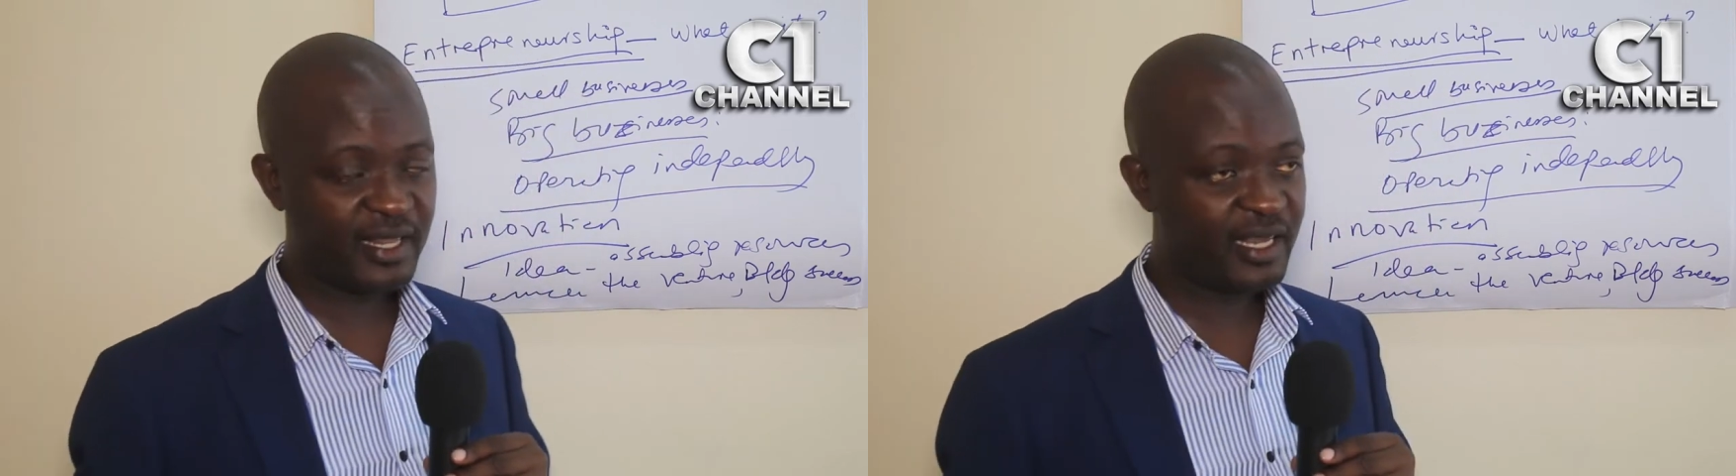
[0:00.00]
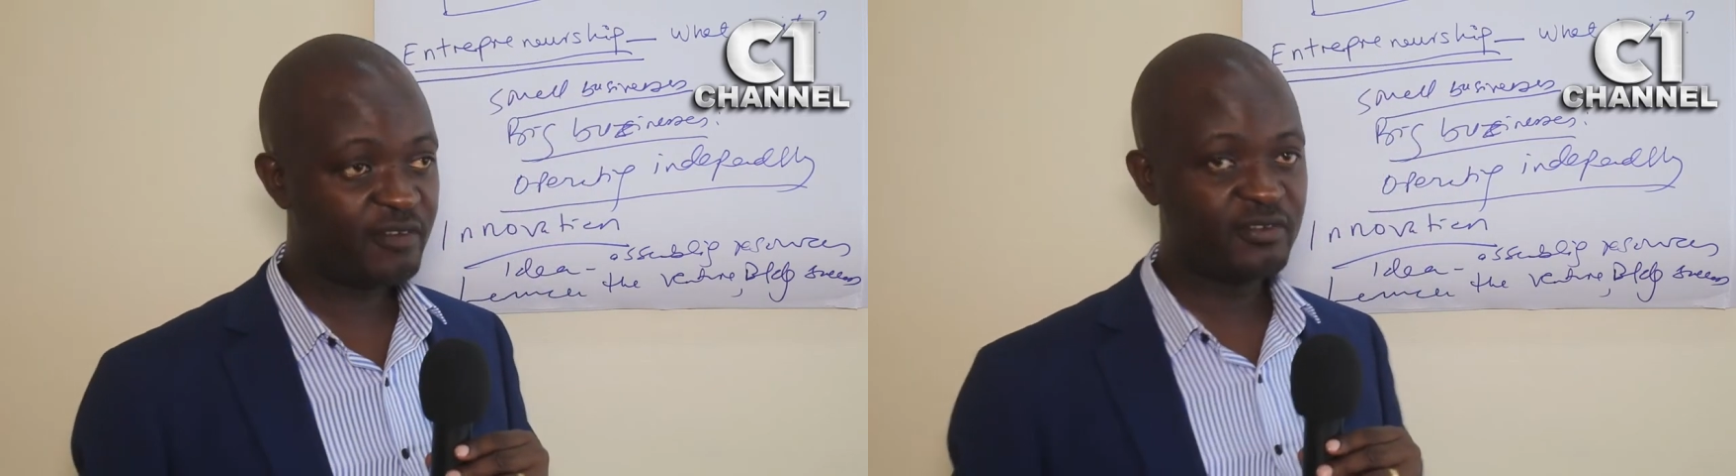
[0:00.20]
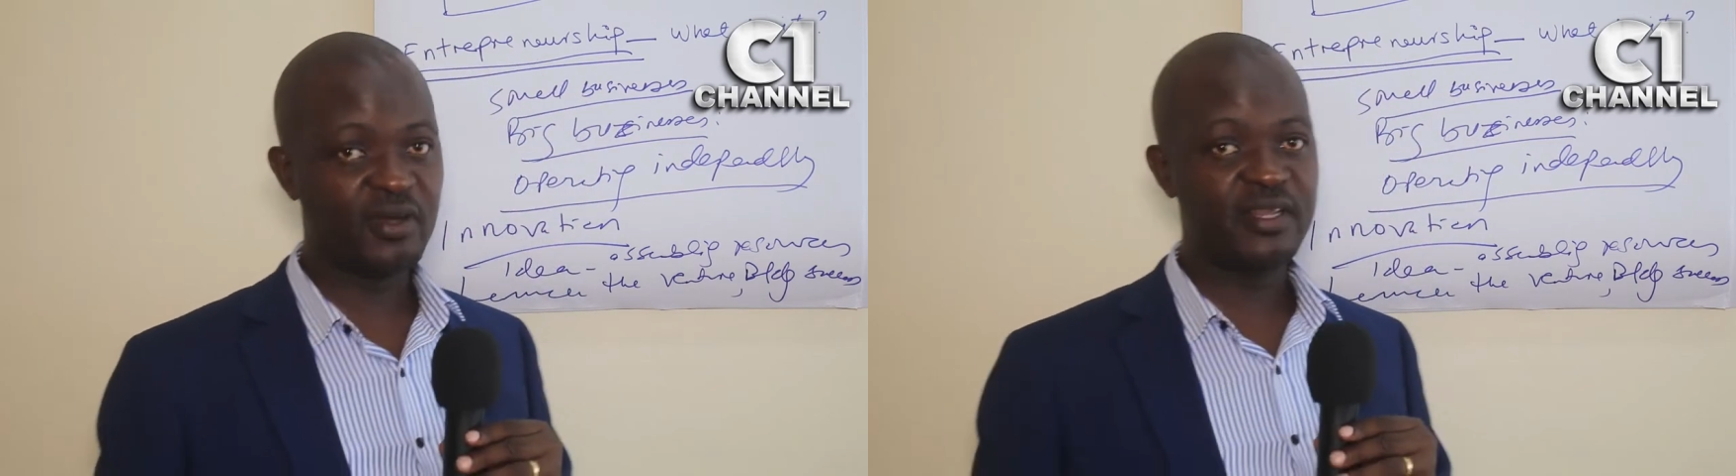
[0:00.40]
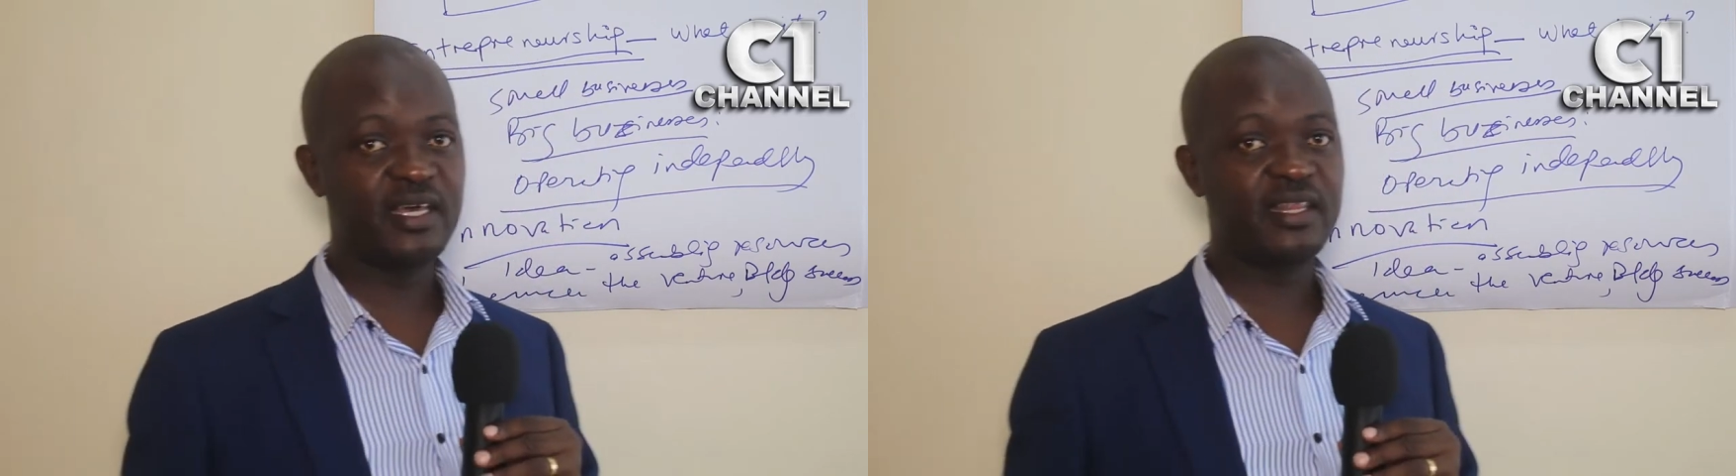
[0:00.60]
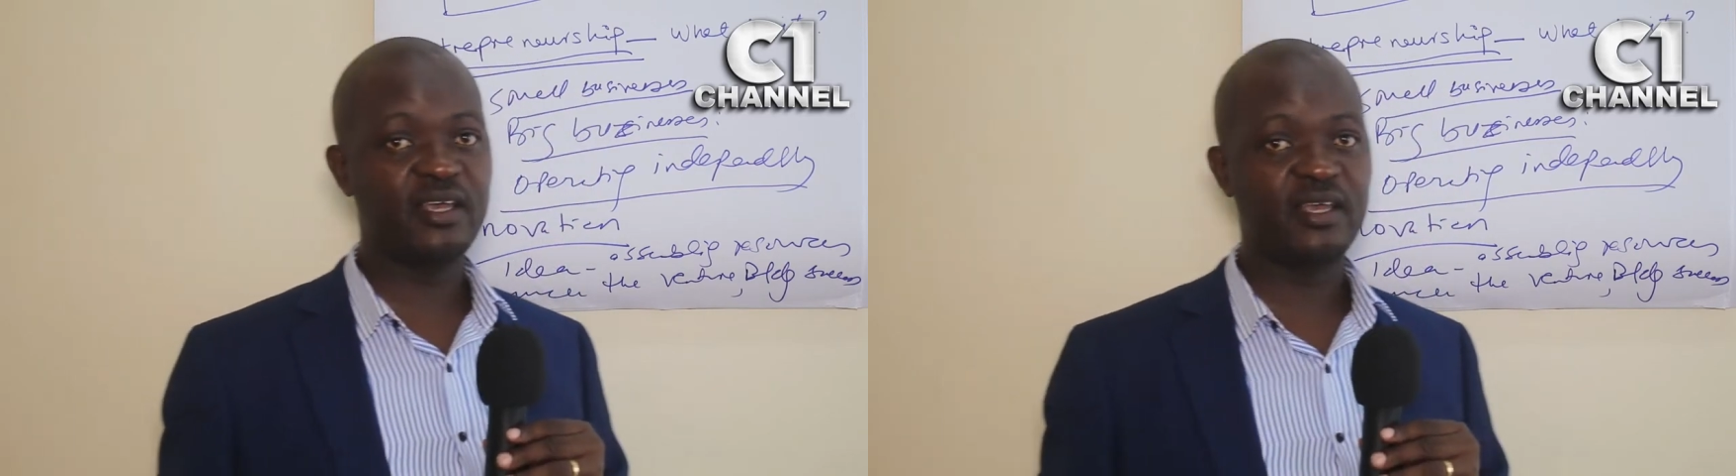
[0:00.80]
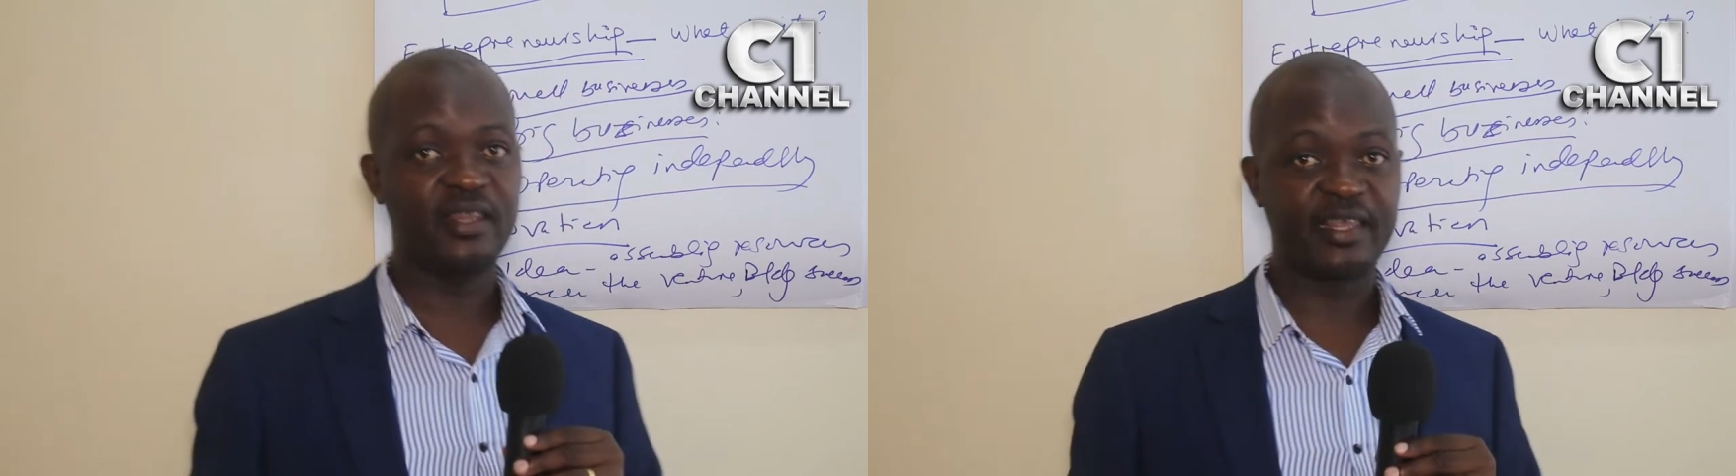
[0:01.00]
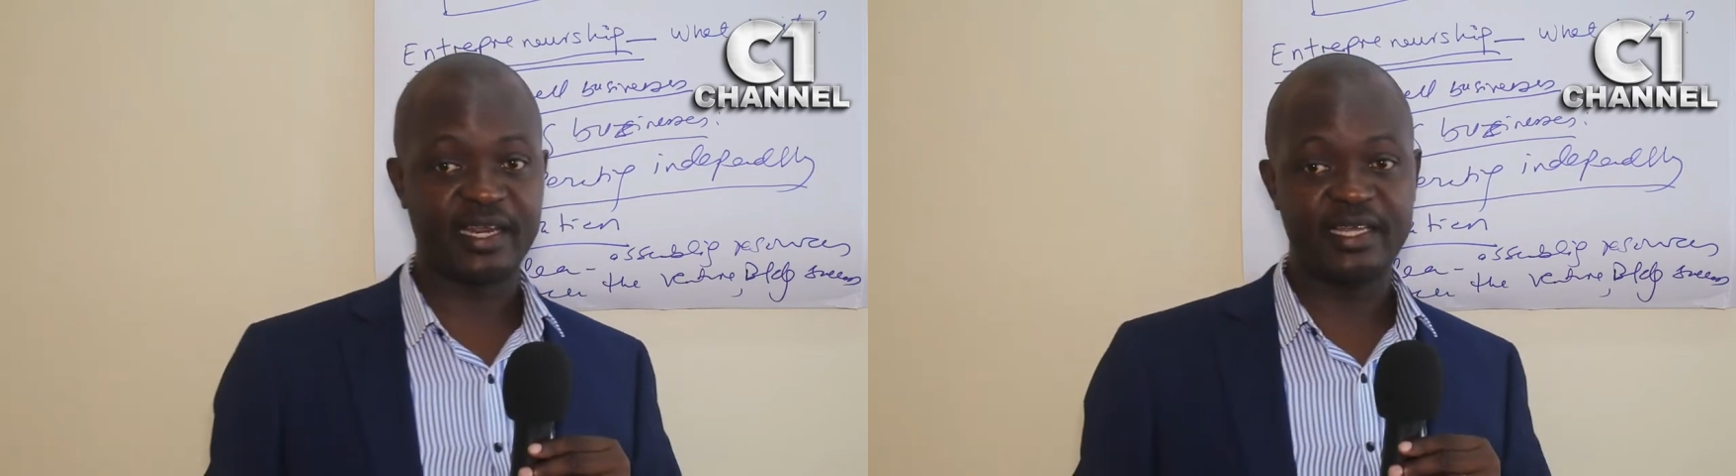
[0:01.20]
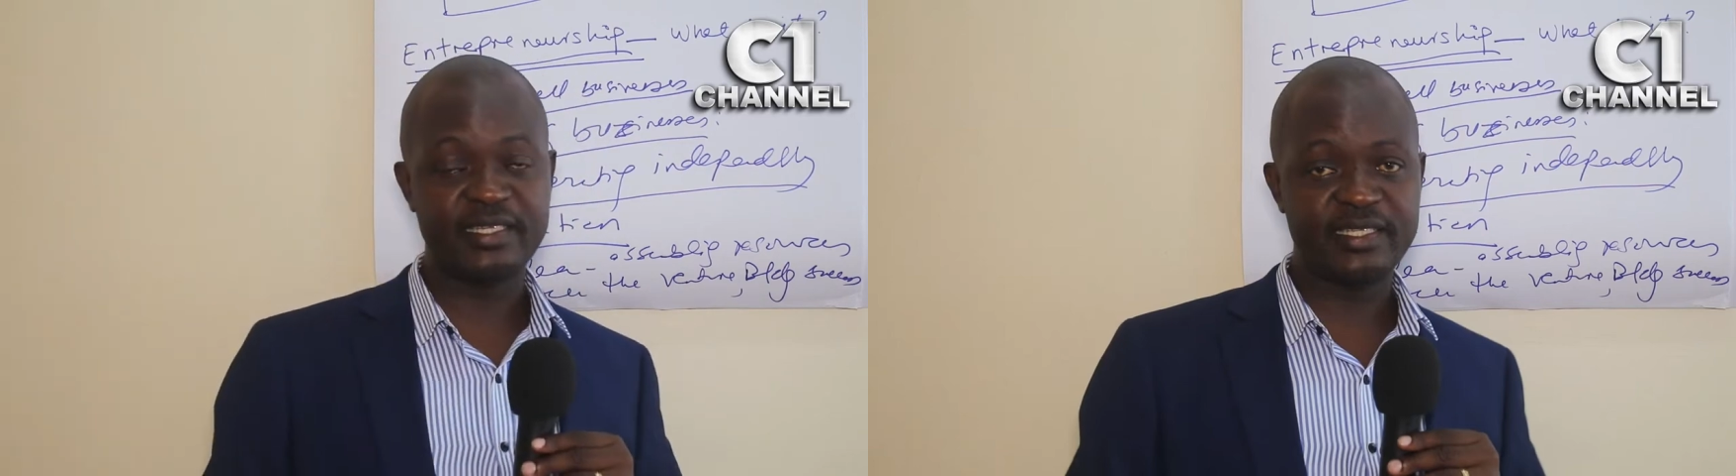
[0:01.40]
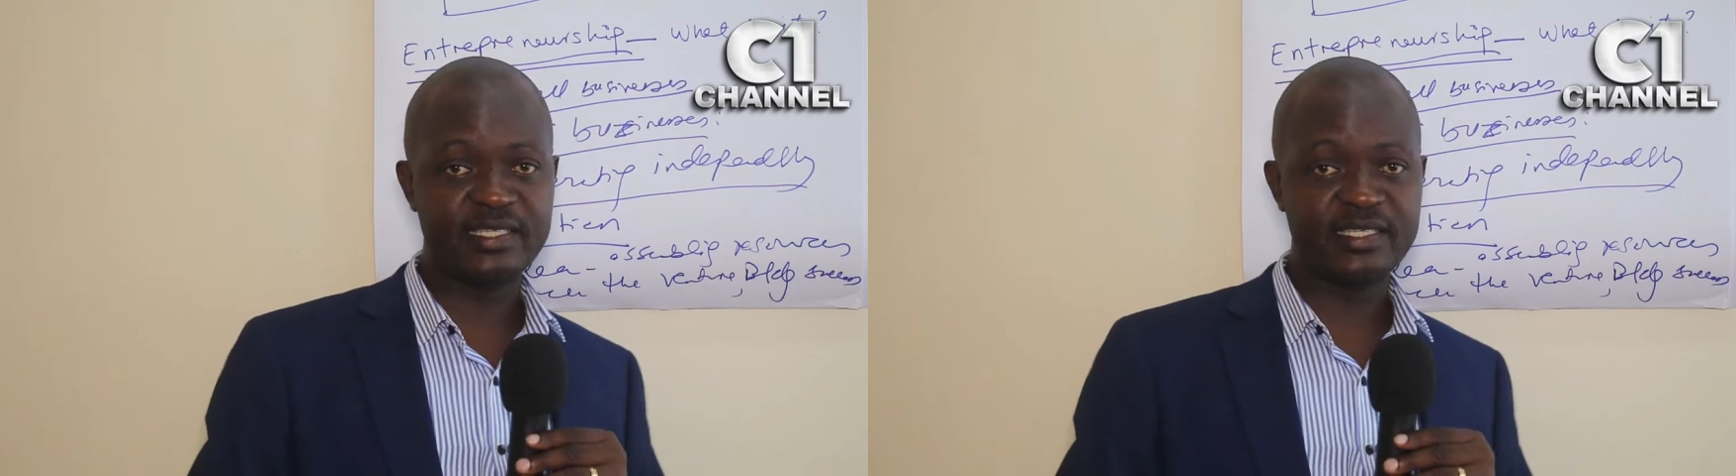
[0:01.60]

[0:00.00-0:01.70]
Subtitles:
then after 1 year the rent